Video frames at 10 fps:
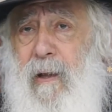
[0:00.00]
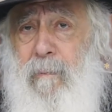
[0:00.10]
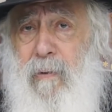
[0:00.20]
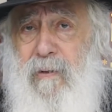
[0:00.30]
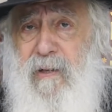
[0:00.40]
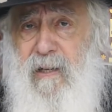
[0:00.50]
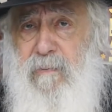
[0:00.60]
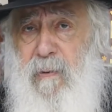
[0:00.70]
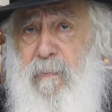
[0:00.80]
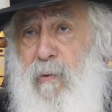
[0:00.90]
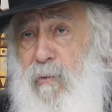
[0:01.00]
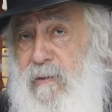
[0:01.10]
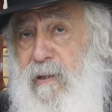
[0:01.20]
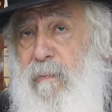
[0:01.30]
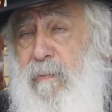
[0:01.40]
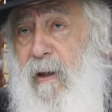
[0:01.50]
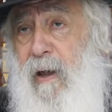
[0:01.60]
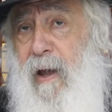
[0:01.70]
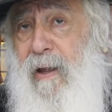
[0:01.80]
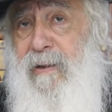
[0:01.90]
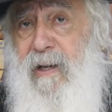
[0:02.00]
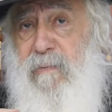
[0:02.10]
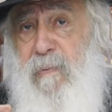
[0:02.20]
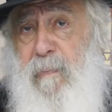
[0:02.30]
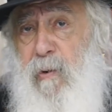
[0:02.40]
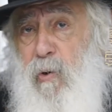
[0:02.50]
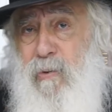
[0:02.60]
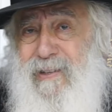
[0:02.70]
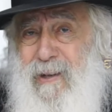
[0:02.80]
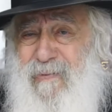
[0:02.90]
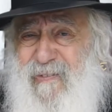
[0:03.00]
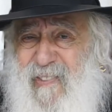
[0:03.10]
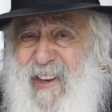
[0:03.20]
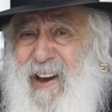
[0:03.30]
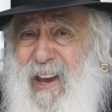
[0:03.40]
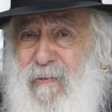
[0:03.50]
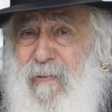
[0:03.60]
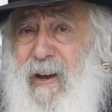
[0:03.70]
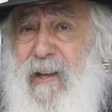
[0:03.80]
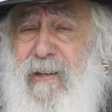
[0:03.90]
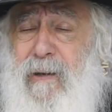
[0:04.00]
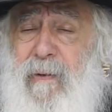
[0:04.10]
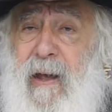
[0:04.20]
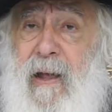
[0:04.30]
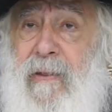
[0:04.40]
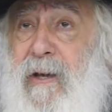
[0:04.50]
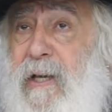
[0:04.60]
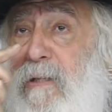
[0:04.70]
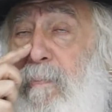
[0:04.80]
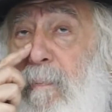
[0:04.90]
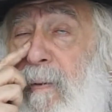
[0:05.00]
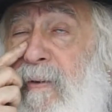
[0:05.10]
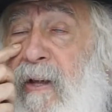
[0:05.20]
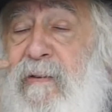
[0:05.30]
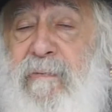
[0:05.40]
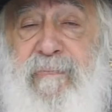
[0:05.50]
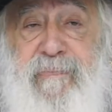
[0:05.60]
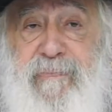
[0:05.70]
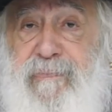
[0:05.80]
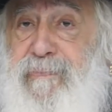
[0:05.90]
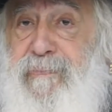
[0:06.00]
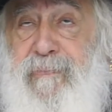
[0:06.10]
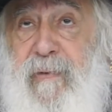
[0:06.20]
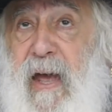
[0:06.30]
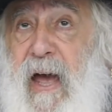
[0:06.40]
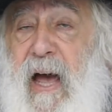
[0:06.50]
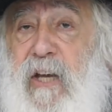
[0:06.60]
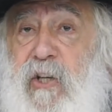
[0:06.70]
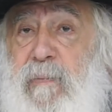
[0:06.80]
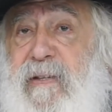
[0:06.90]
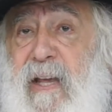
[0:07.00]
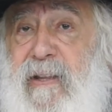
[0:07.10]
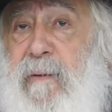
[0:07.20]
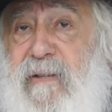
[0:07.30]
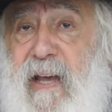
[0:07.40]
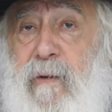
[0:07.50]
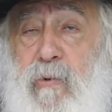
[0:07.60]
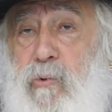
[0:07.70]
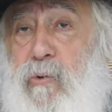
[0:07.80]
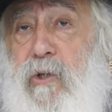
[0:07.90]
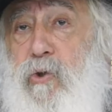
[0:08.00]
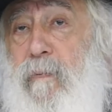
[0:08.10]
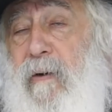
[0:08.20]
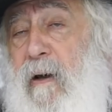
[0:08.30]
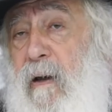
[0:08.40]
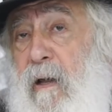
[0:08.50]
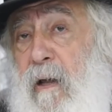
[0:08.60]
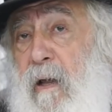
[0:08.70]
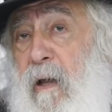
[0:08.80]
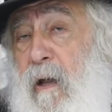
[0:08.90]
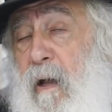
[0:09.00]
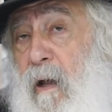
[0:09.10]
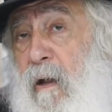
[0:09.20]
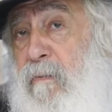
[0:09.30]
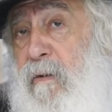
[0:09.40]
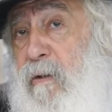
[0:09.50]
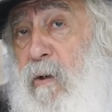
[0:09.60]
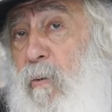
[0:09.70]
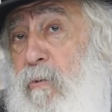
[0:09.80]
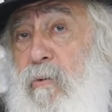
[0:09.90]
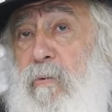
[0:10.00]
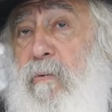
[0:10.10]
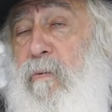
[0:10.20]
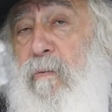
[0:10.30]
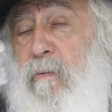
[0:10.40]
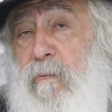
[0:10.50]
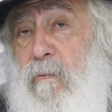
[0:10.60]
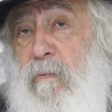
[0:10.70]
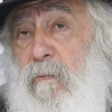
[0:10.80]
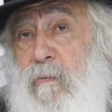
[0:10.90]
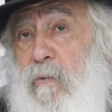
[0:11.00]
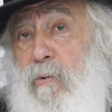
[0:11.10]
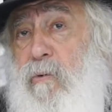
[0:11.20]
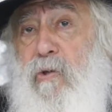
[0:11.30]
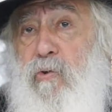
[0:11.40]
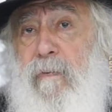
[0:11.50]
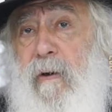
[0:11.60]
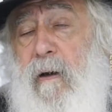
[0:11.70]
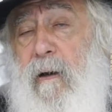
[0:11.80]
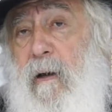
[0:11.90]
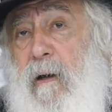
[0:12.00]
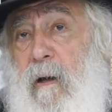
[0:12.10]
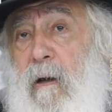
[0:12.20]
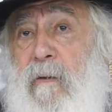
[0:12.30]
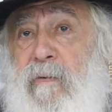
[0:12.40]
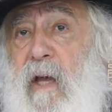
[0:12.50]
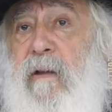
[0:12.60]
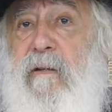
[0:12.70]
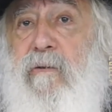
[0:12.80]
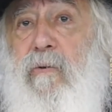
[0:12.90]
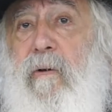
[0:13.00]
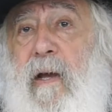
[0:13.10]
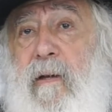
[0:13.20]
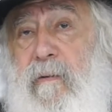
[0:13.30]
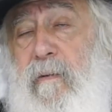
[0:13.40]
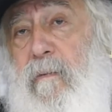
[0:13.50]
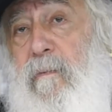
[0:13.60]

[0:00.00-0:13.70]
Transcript: Because there is people who sleep, and there is people who sleep very, very deep. There is people that Hashem sent them sign to do teshuvah, and they don't want to do teshuvah. And then it's too late.